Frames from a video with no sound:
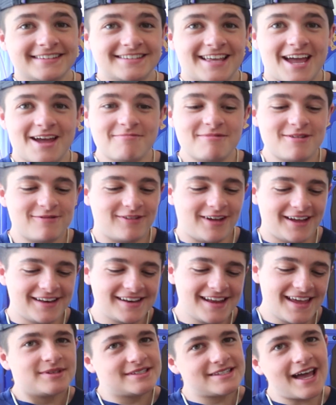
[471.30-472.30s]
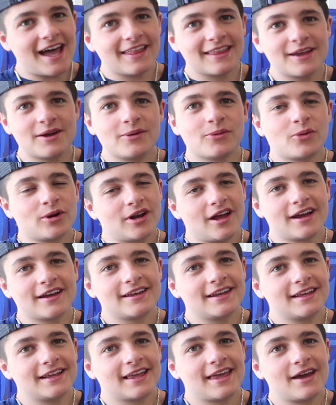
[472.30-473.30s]
that'd be fun. But sadly, we're not
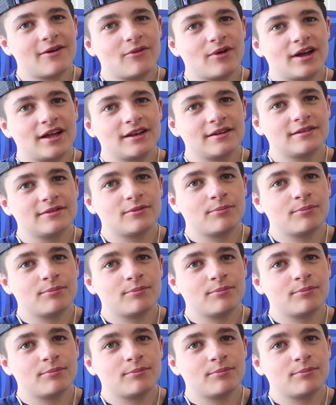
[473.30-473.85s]
gonna get one.